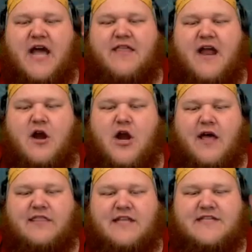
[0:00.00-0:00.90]
out there.
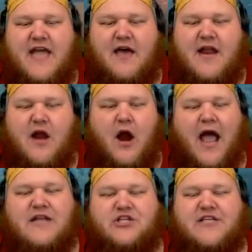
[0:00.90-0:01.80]
Nothing's out here.
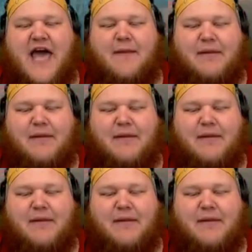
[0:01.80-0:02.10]
I just gotta